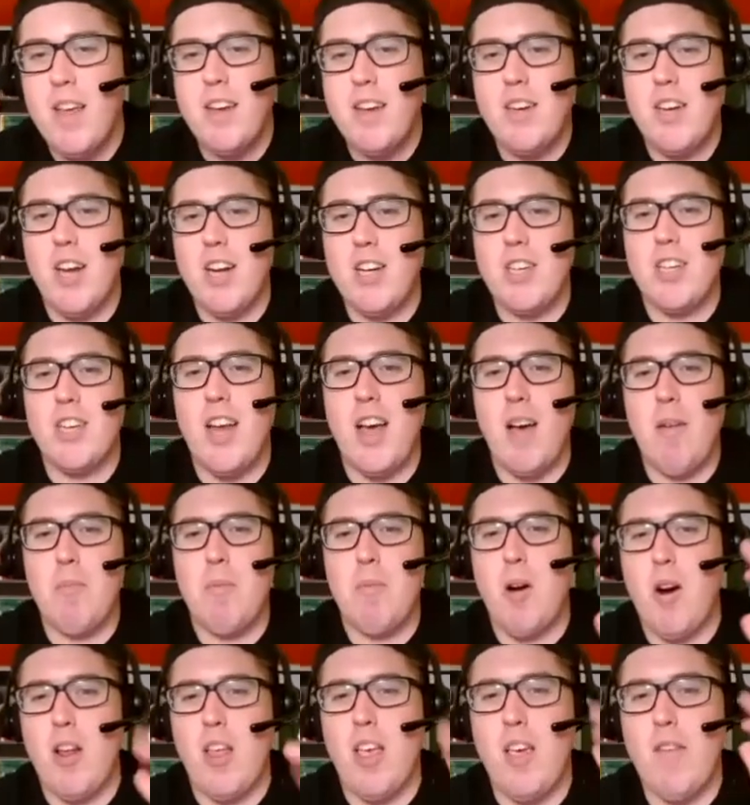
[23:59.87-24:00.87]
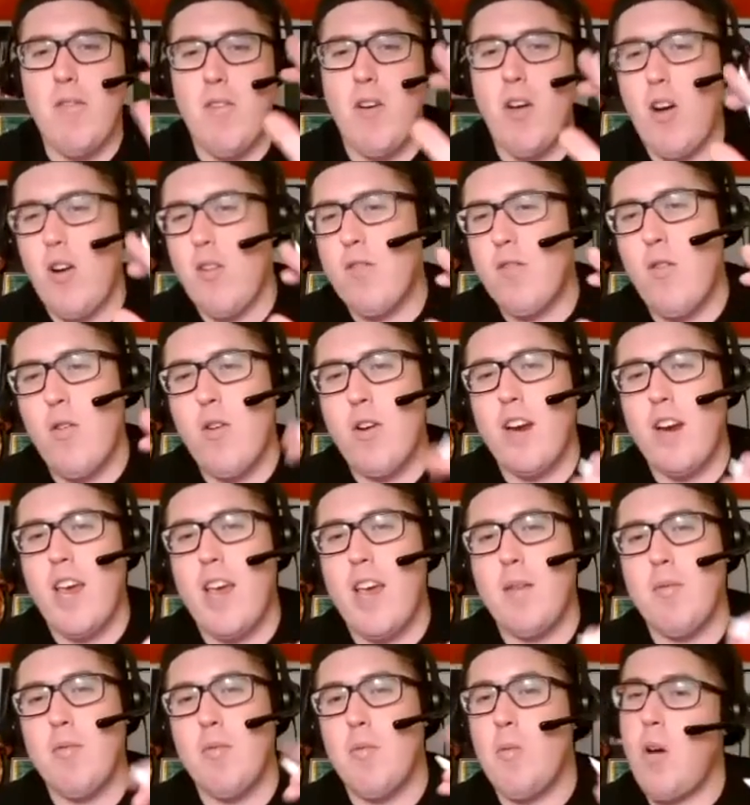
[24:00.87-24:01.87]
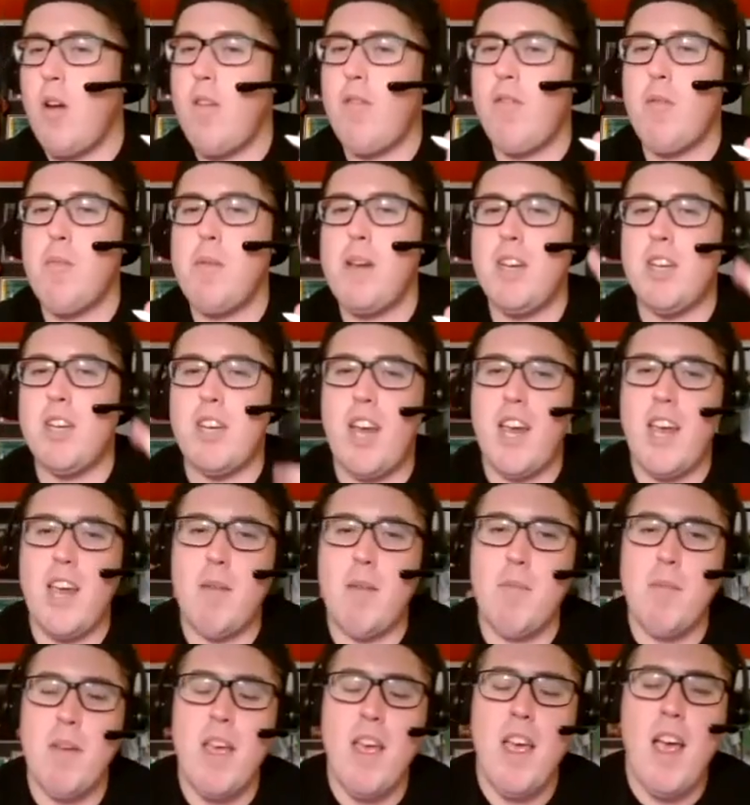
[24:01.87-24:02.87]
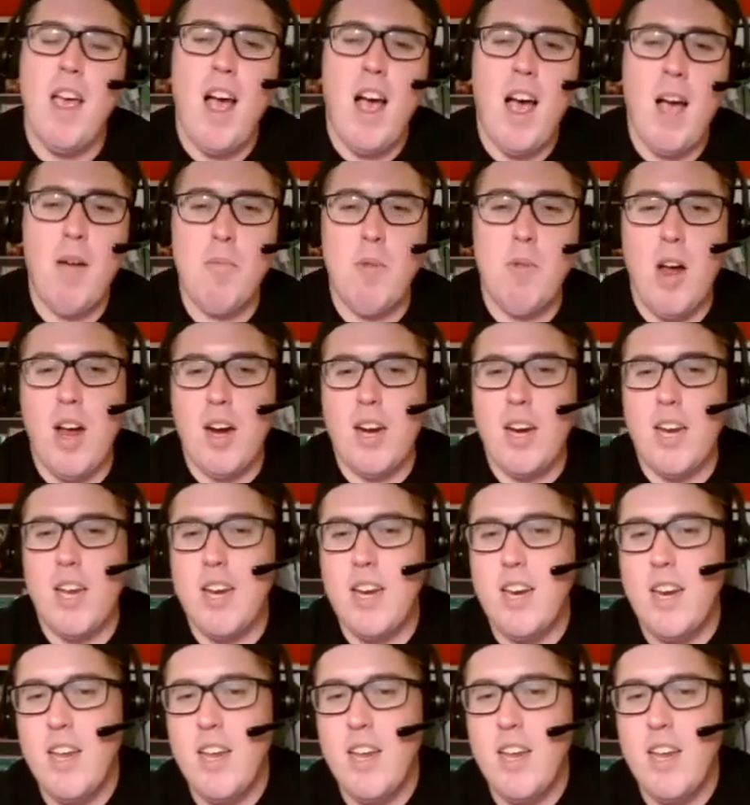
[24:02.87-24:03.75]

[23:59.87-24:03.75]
touchdown parlay for all 4 games, one from each game. I'm rocking